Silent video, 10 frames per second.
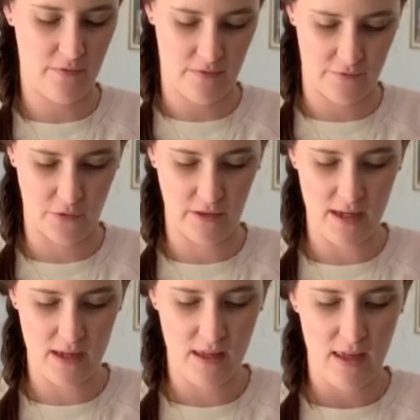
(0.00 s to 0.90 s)
fully
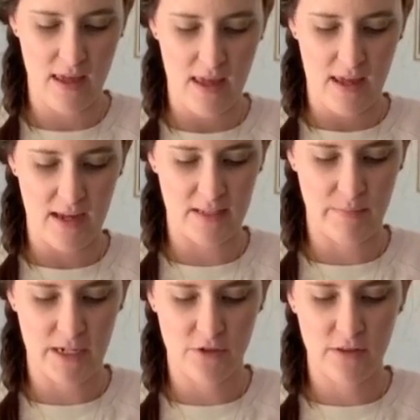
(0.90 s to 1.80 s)
is
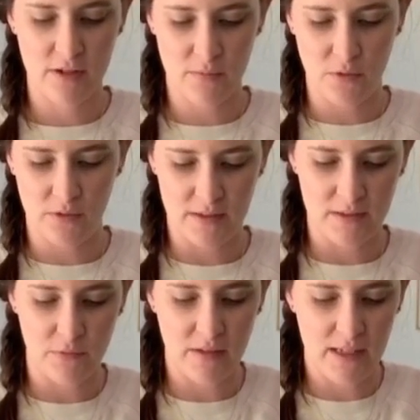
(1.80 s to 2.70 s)
make sure that your mold is
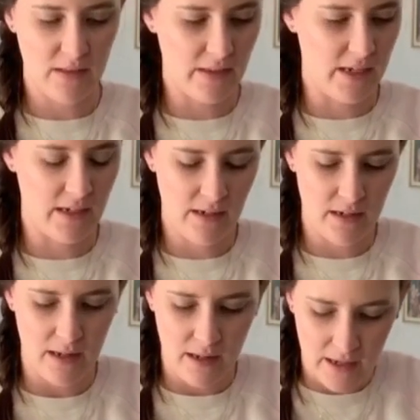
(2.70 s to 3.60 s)
really clean,
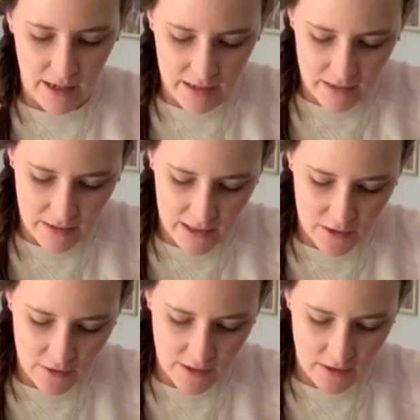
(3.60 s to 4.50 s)
and get
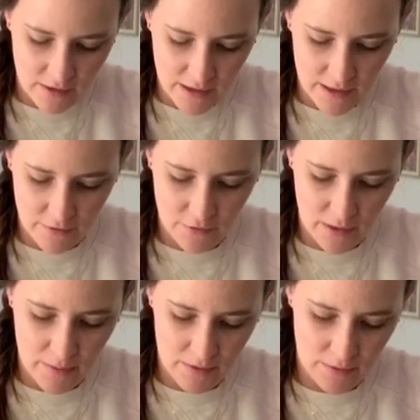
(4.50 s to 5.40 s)
your nail and kind of
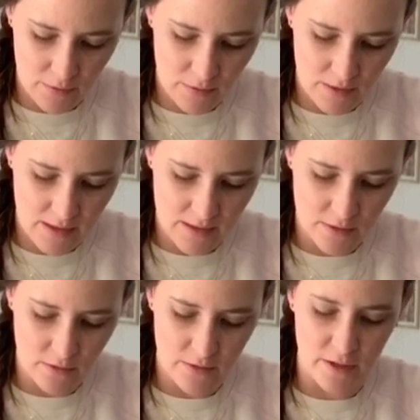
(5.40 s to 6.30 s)
rub it through these
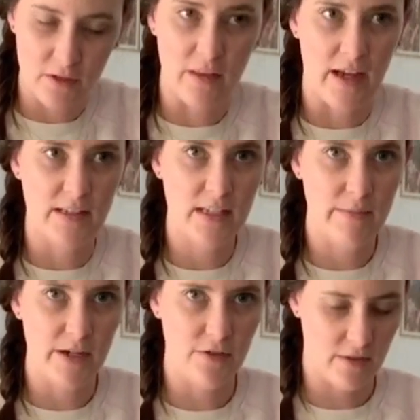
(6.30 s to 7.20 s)
little inner lines to
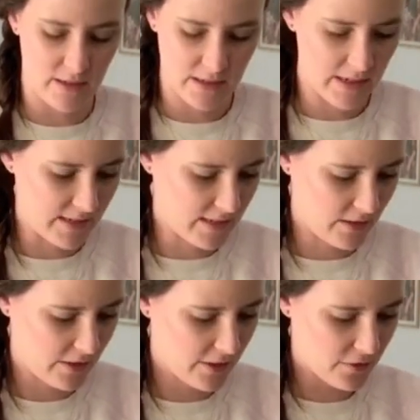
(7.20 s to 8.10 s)
make sure that it's nice and
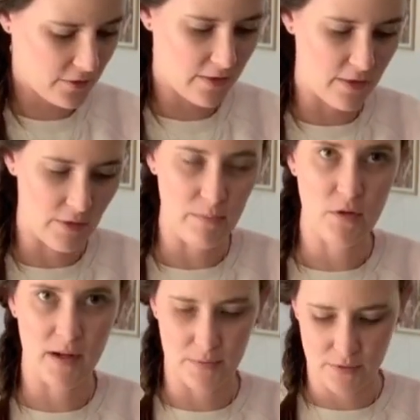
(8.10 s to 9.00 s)
clear so that the rainbow
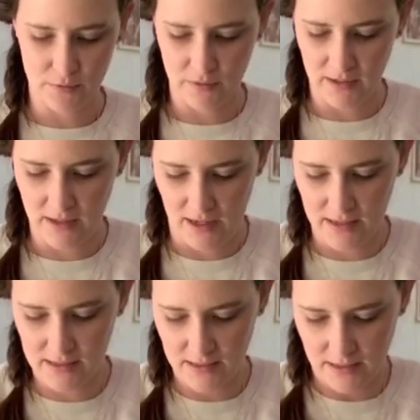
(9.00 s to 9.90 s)
comes through really
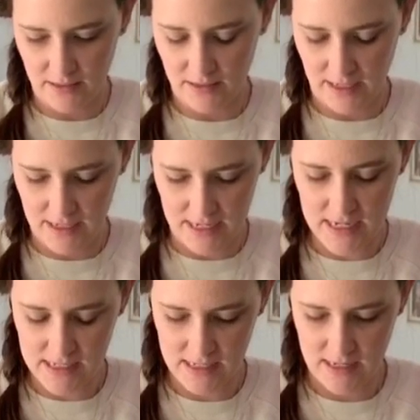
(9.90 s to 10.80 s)
nice and
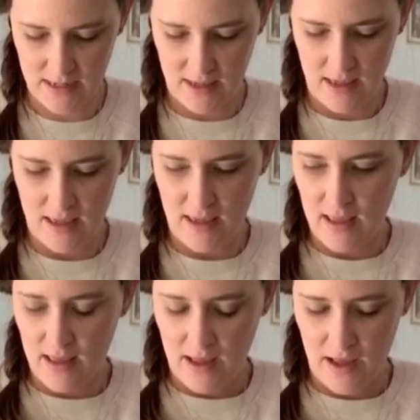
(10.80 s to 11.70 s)
neat.
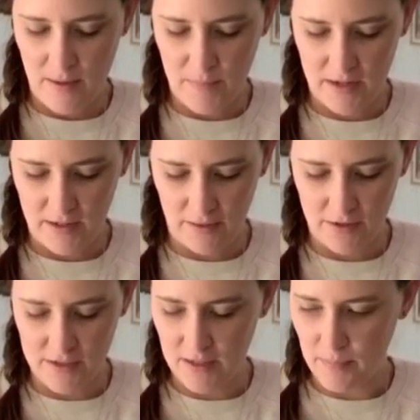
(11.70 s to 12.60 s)
Another
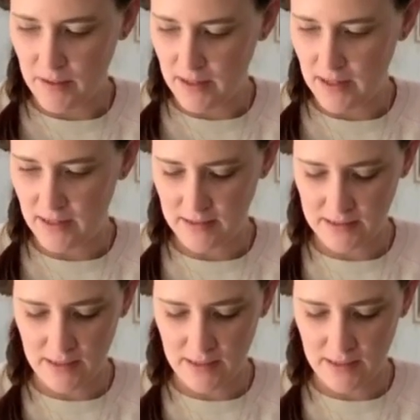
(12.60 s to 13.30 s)
tip is